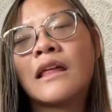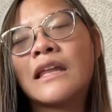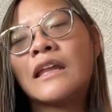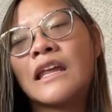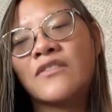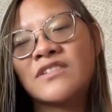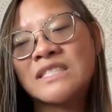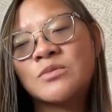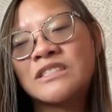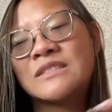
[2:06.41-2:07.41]
an
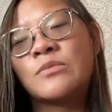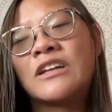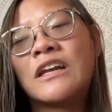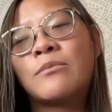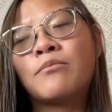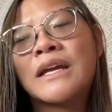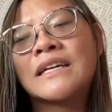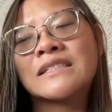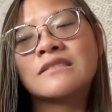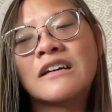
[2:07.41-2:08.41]
invisible disability,
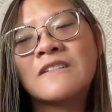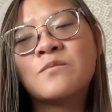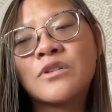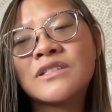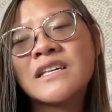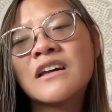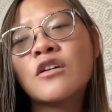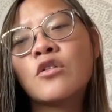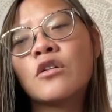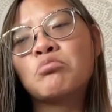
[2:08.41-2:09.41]
because a lot of books
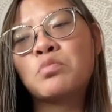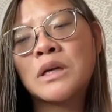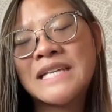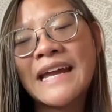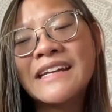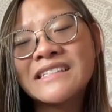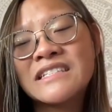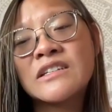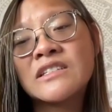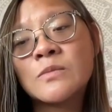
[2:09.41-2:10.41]
pertaining
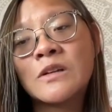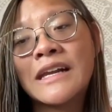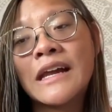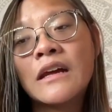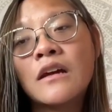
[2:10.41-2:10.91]
to disabilities